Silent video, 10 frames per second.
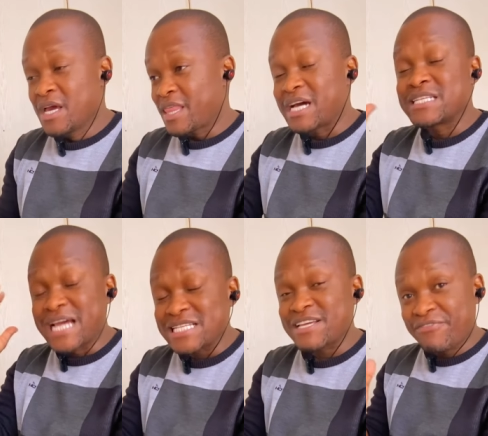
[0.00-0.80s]
that
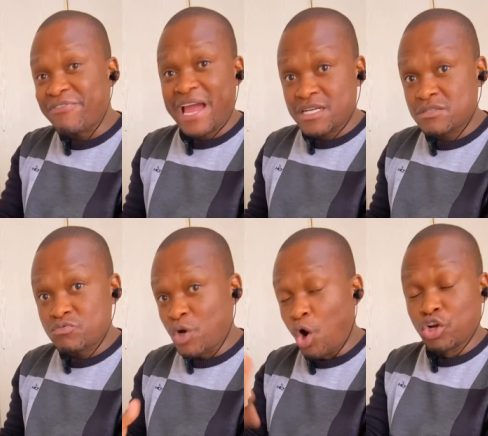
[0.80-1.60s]
that's a fact
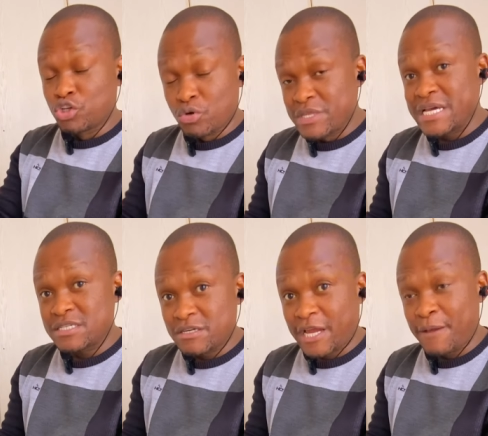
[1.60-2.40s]
we all know that
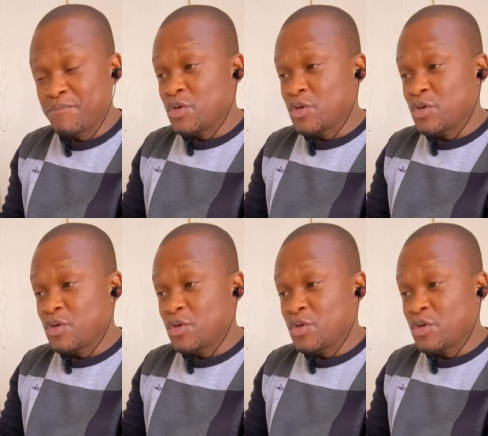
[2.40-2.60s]
okay